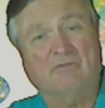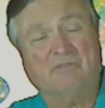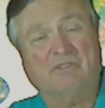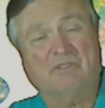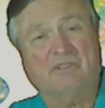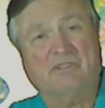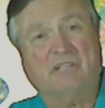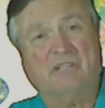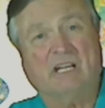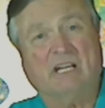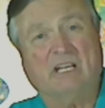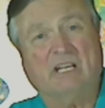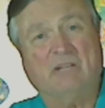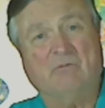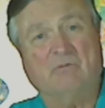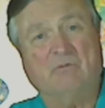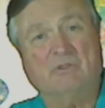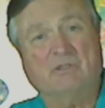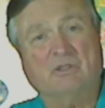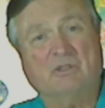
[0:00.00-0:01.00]
of
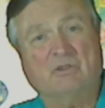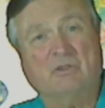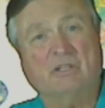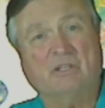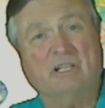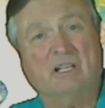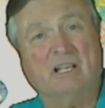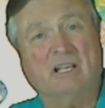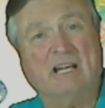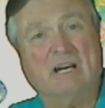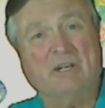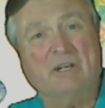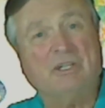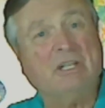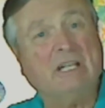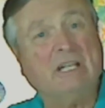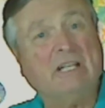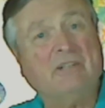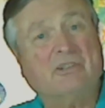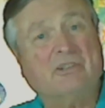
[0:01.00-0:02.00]
society was only allowed
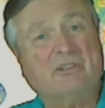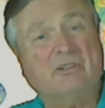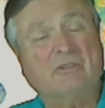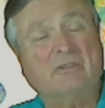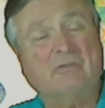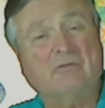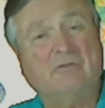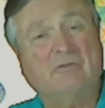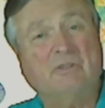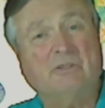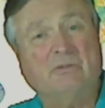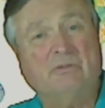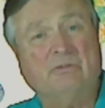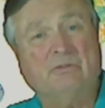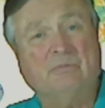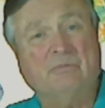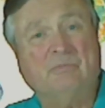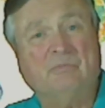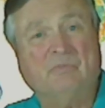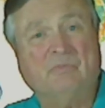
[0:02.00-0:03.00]
to eat certain food,